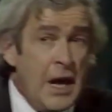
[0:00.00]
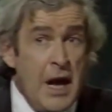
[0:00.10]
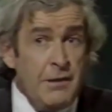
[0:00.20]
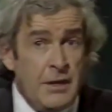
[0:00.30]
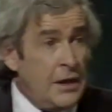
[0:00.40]

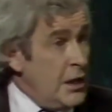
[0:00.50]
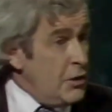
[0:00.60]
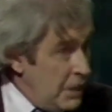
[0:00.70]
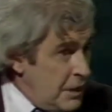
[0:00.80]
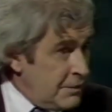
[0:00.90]
And
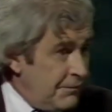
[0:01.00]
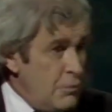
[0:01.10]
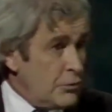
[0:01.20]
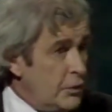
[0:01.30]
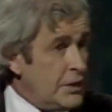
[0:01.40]
you hear the
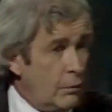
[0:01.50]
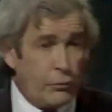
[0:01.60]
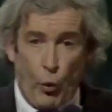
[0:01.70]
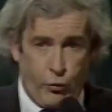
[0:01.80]
phone going into... and